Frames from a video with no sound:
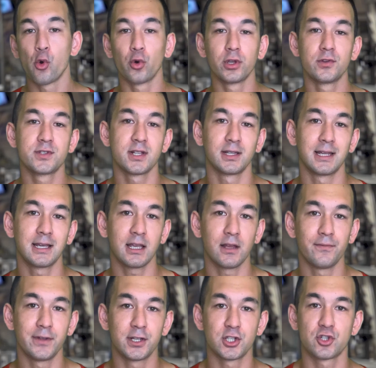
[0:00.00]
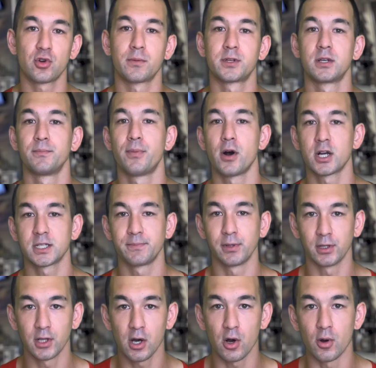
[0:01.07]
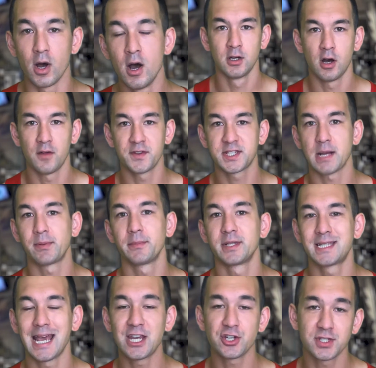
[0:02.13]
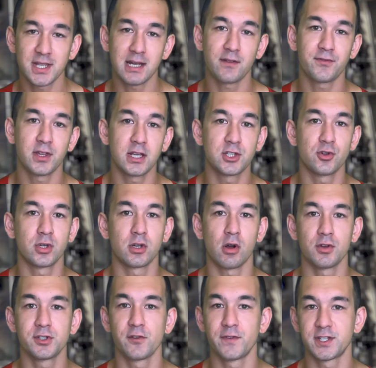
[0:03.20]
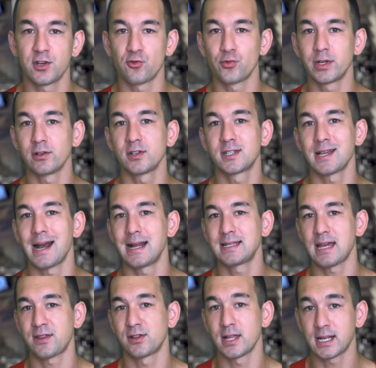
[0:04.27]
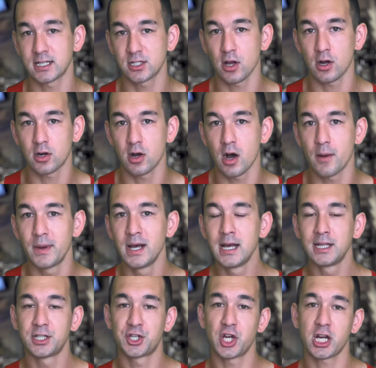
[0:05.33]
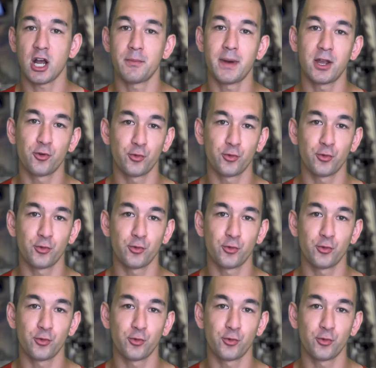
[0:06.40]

or use the link in the description box below. On the supplementation side of things, you can also visit realscienceathletics.com to check out my